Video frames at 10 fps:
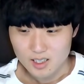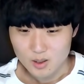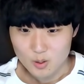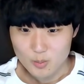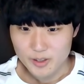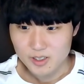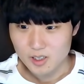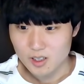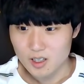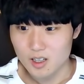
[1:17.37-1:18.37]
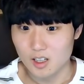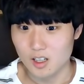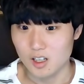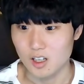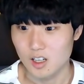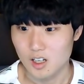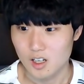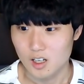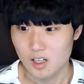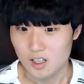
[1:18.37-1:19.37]
Oh my god.
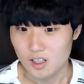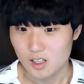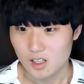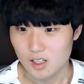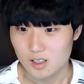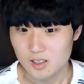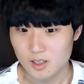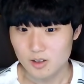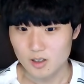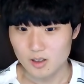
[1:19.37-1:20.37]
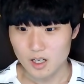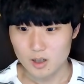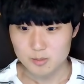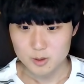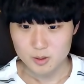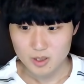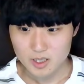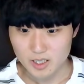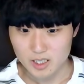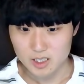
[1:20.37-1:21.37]
There are a lot of
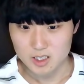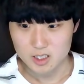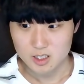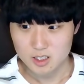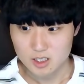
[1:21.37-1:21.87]
trash.